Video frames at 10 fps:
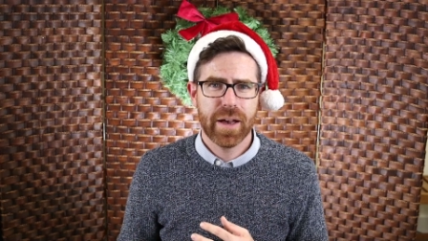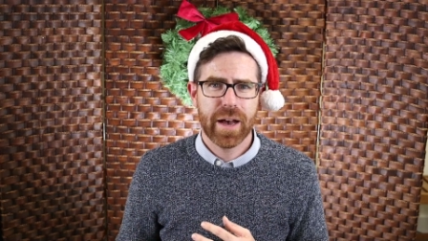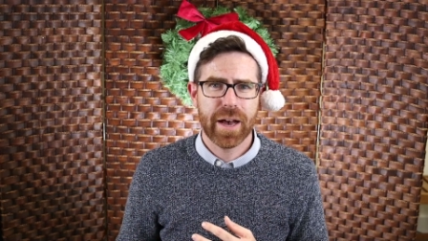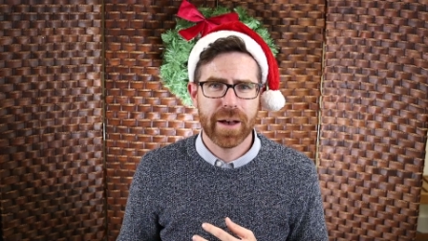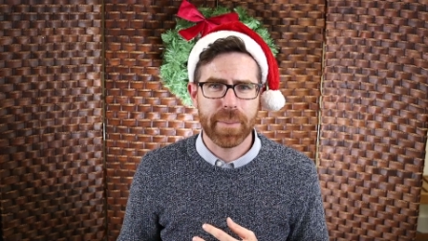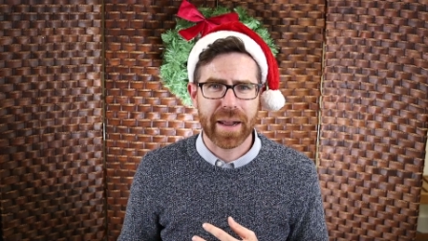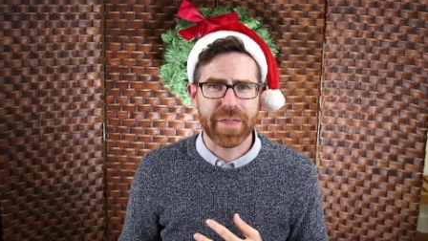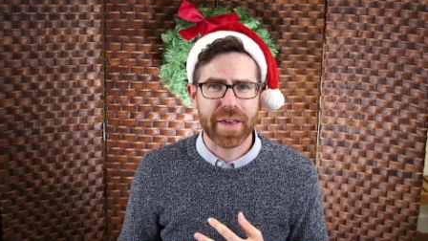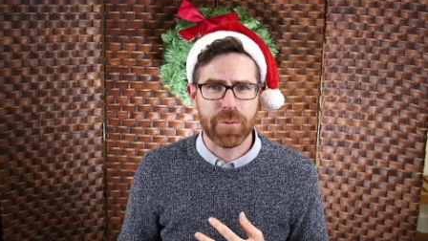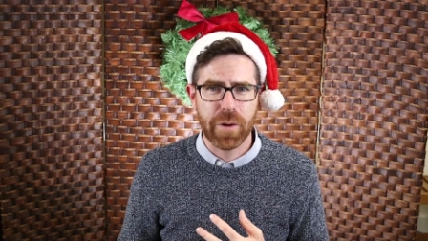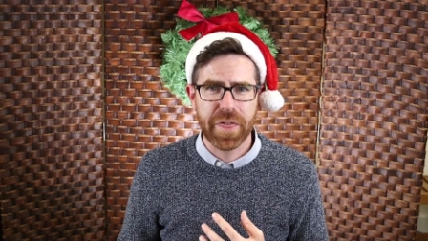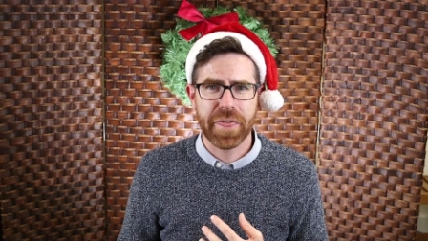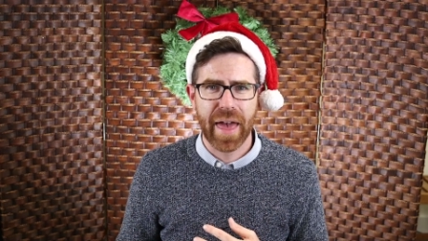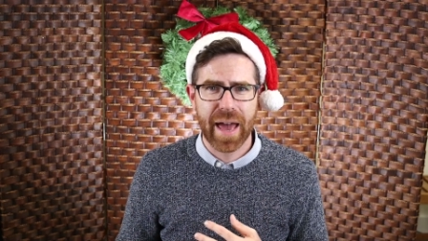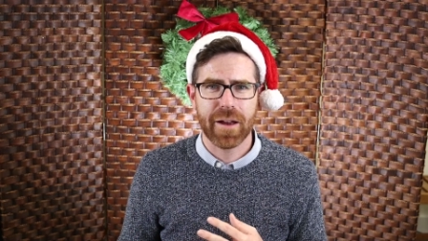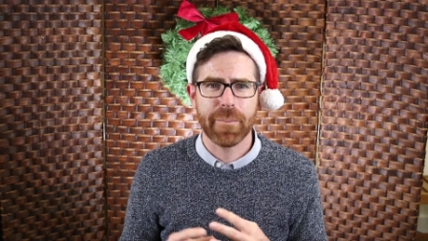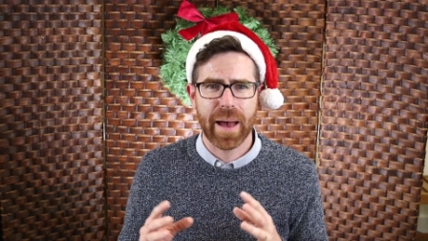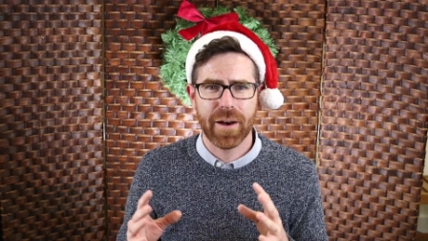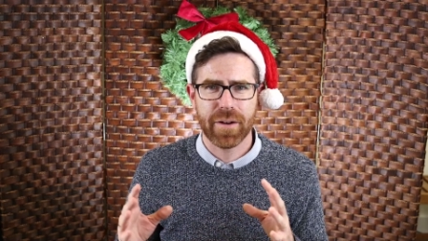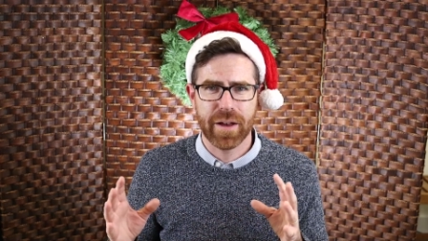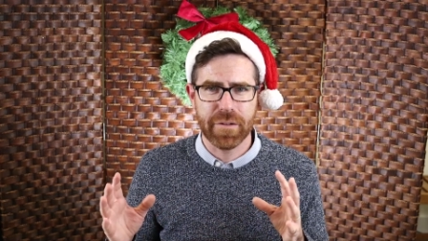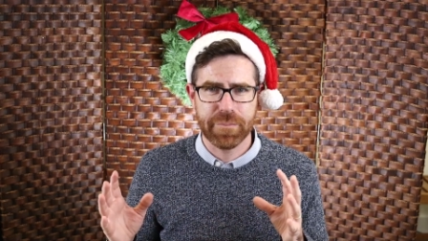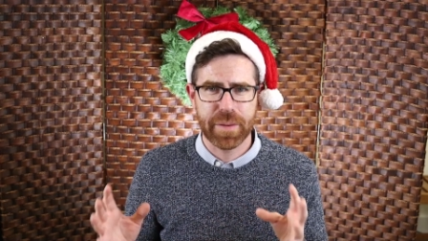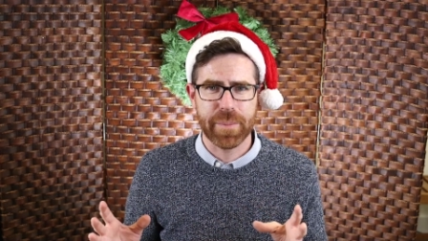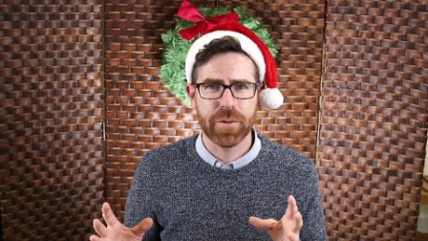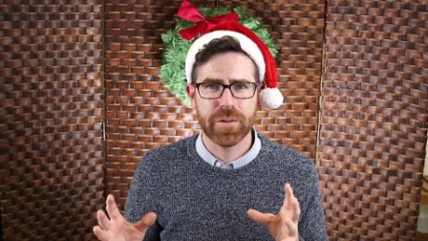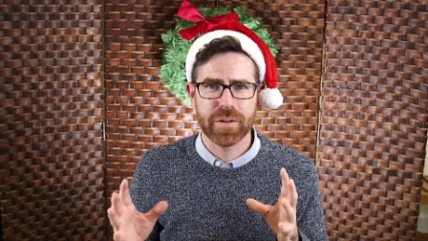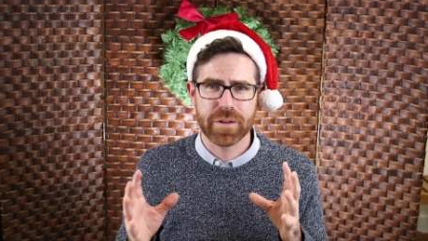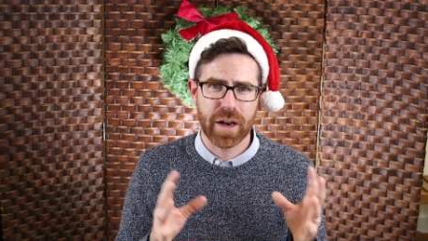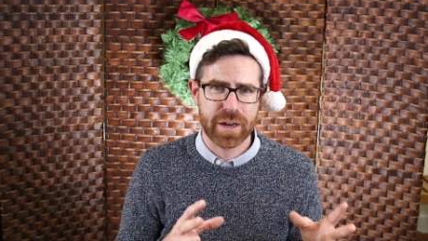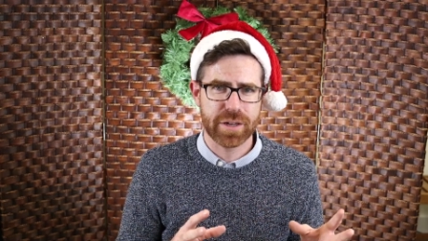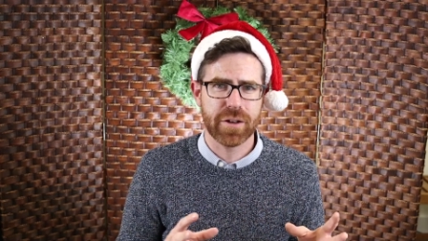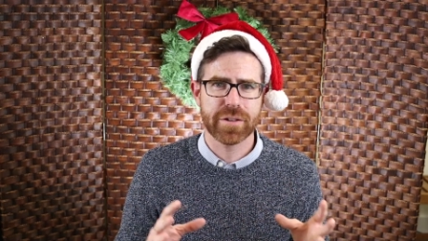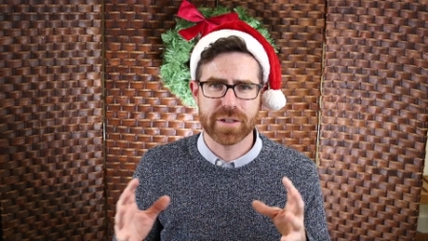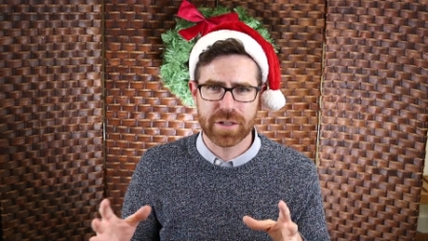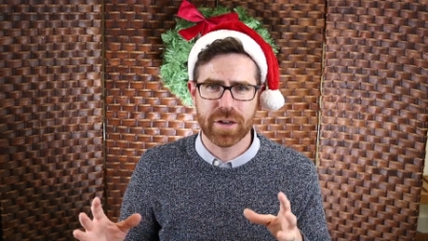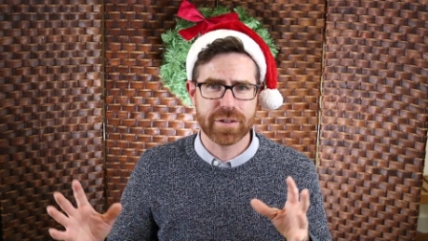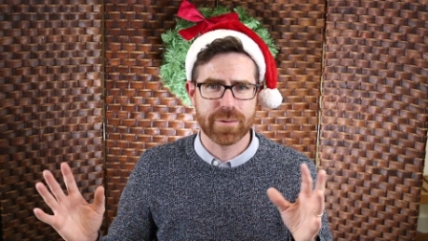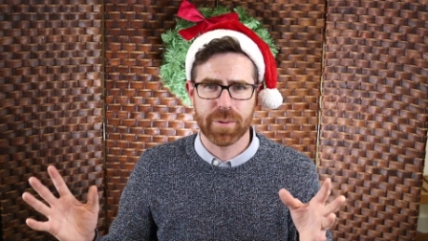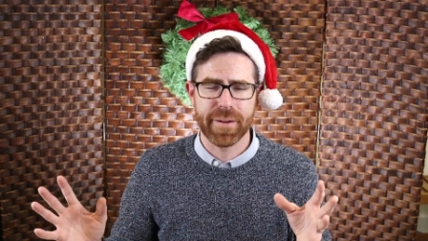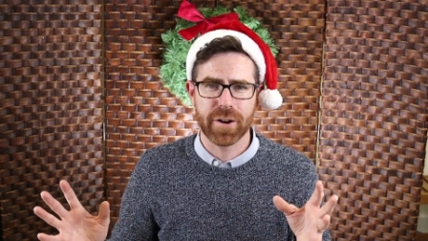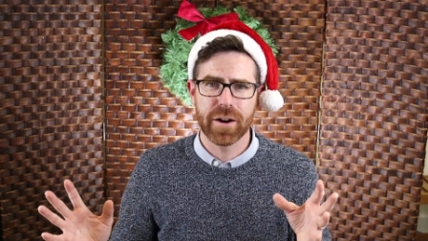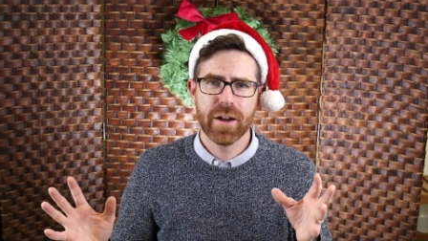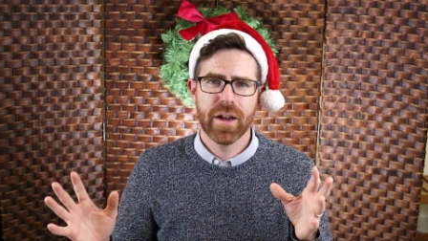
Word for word: Um, and I think with that amount of people, young adults, adults, whatever,